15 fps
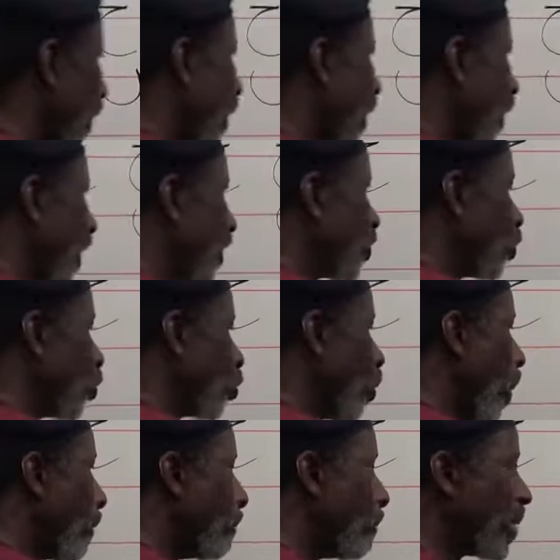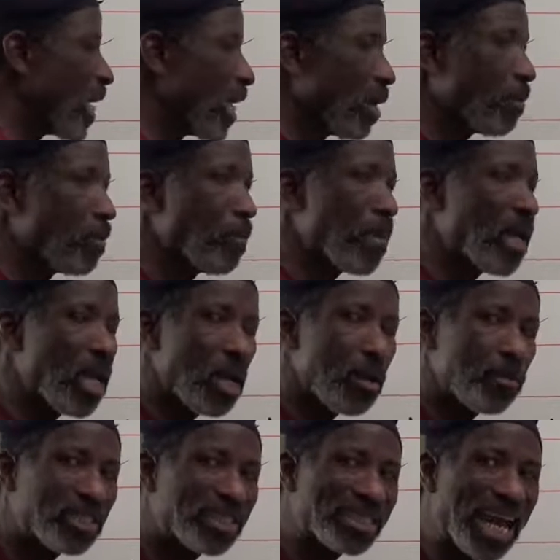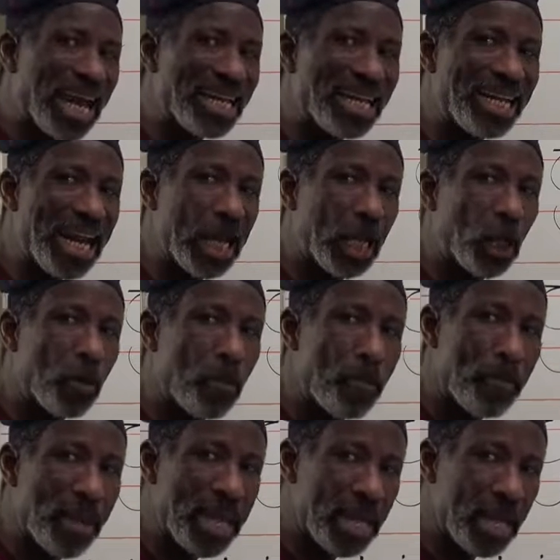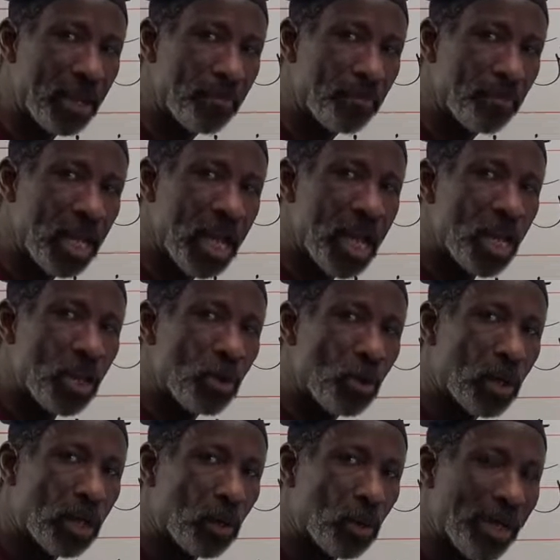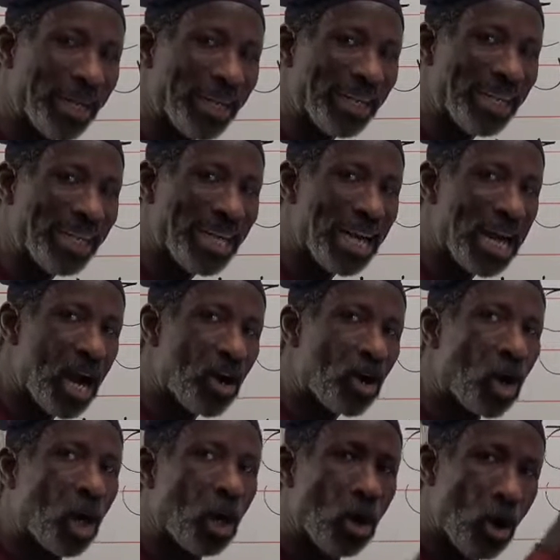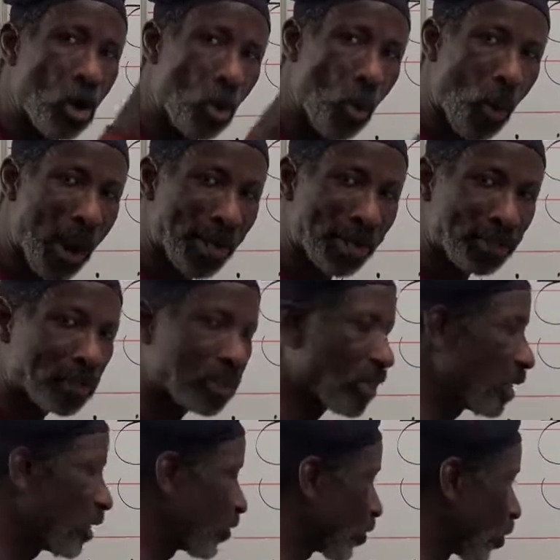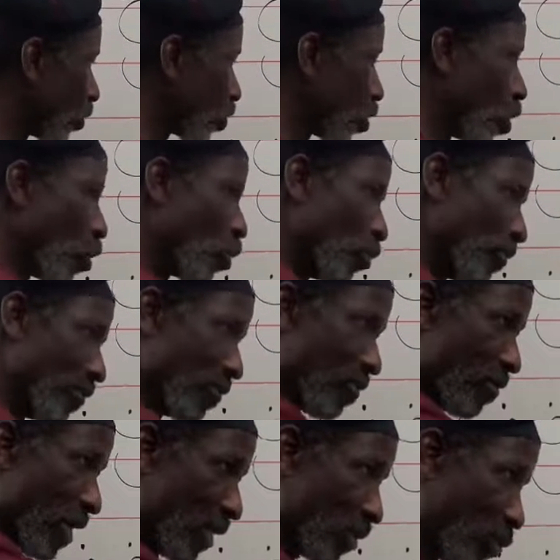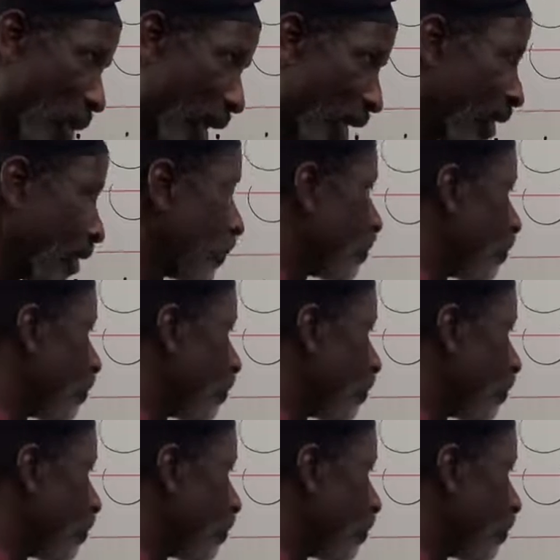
Now let's do meme. Meme, standing alone meme, you are doing clockwise. So you go this way